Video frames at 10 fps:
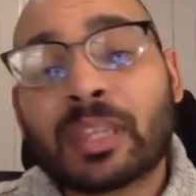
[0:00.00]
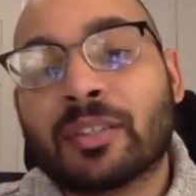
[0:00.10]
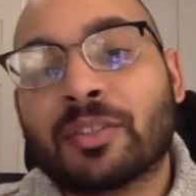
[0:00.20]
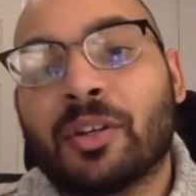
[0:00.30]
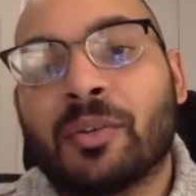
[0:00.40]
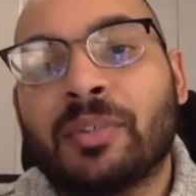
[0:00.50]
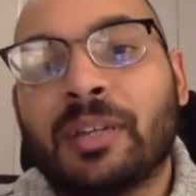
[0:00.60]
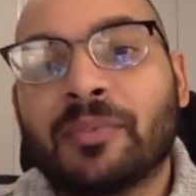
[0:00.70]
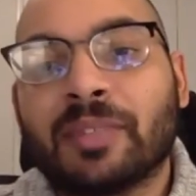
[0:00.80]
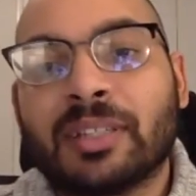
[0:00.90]
So
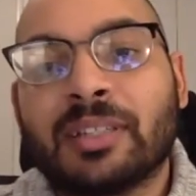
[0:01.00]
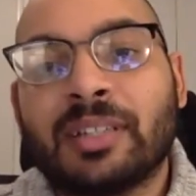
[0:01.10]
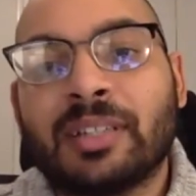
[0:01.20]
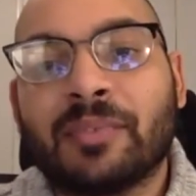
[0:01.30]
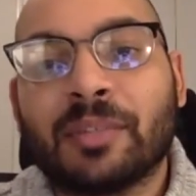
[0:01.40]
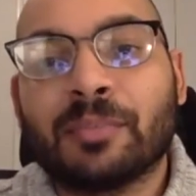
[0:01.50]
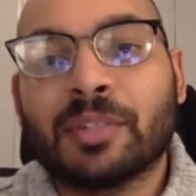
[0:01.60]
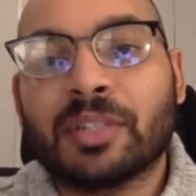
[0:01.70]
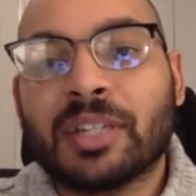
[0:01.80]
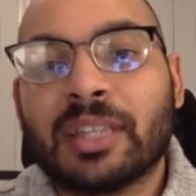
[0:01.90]
definitely
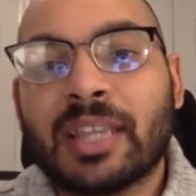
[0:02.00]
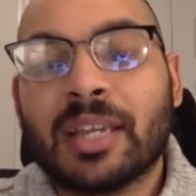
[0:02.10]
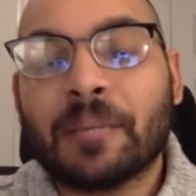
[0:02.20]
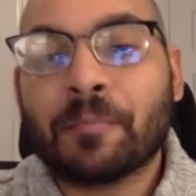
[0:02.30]
appreciate that.